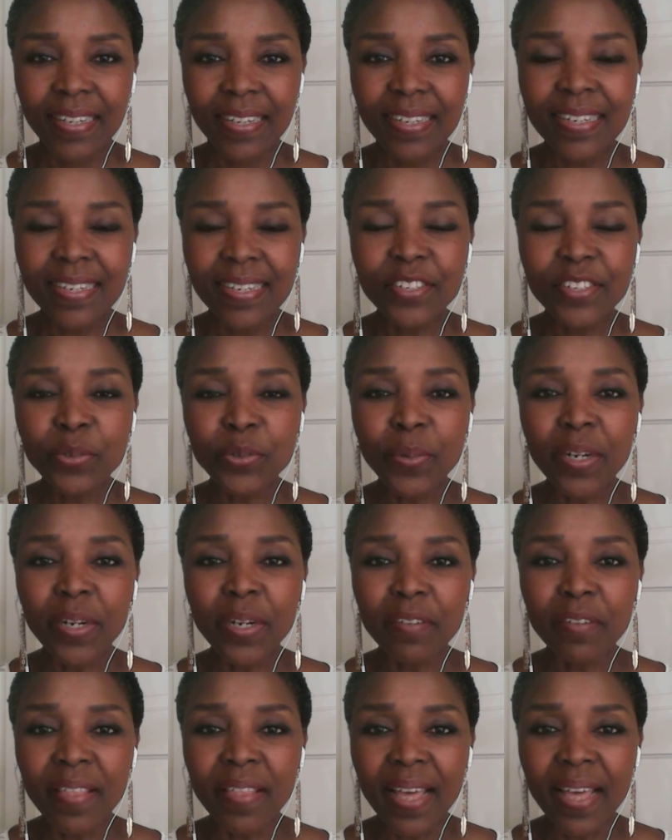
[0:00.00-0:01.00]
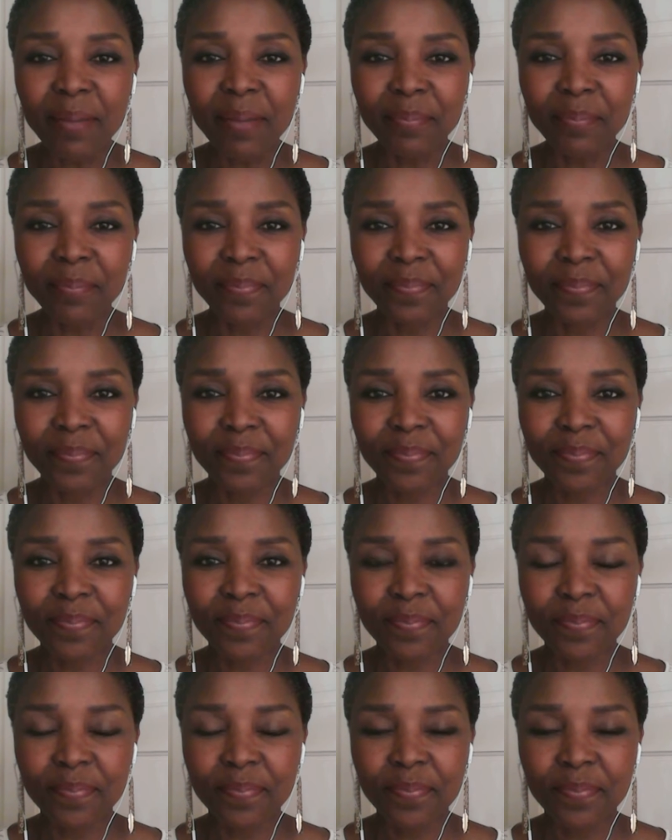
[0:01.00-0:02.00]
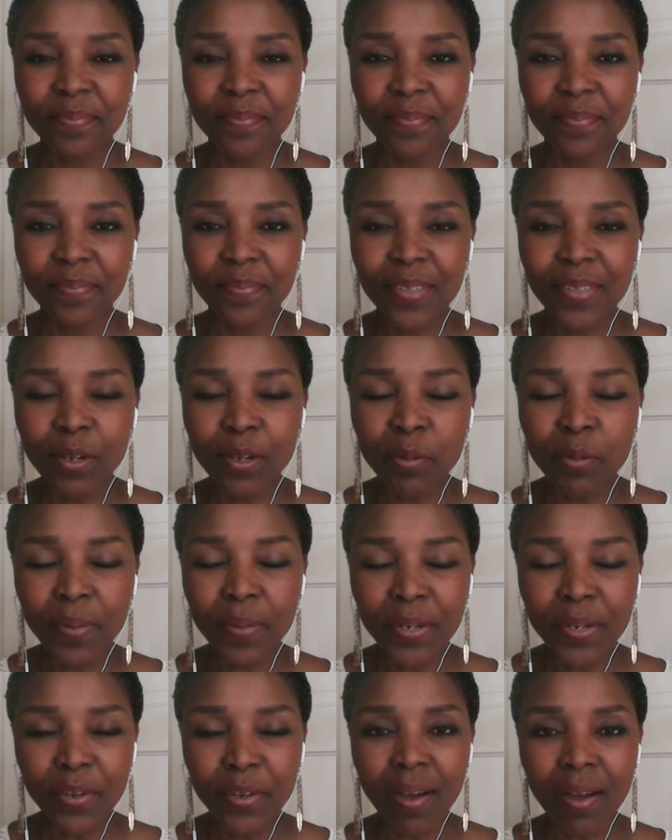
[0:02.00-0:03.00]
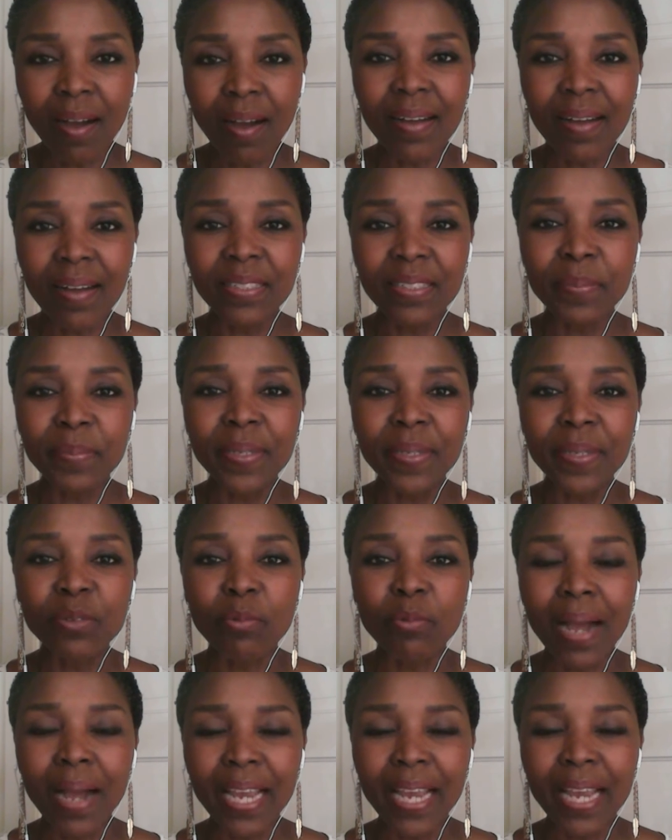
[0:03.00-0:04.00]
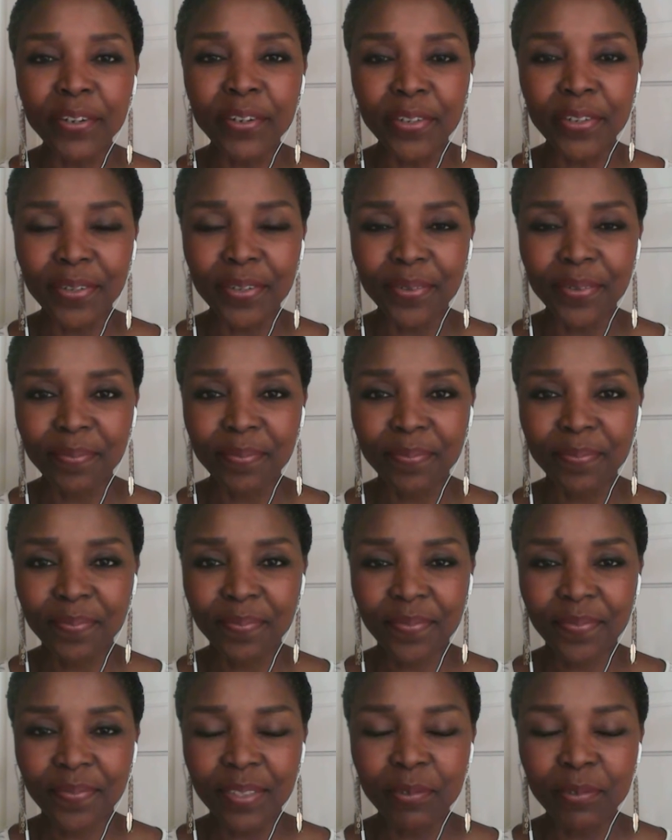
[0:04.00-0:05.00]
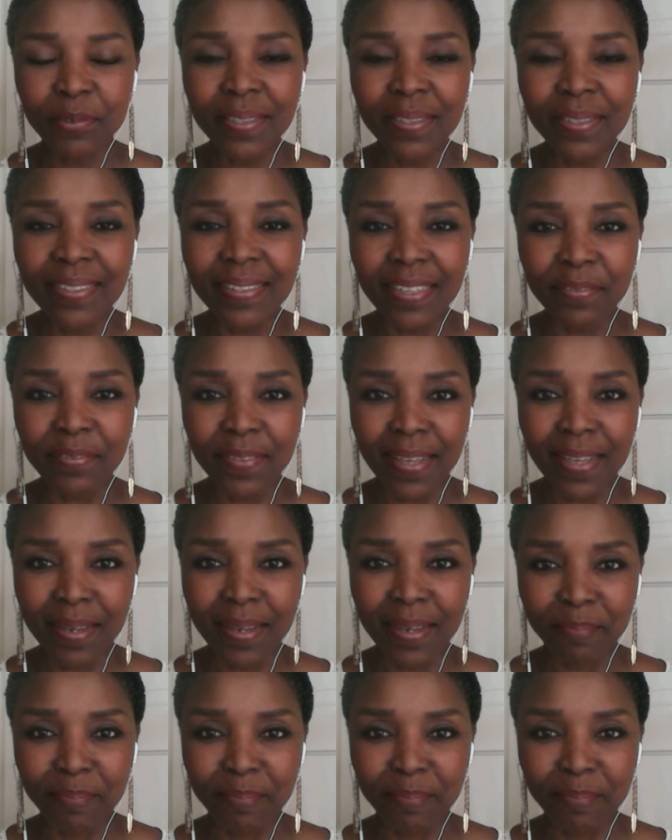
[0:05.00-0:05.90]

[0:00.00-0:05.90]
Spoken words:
Each one of them, open your heart a bit wider, receive them.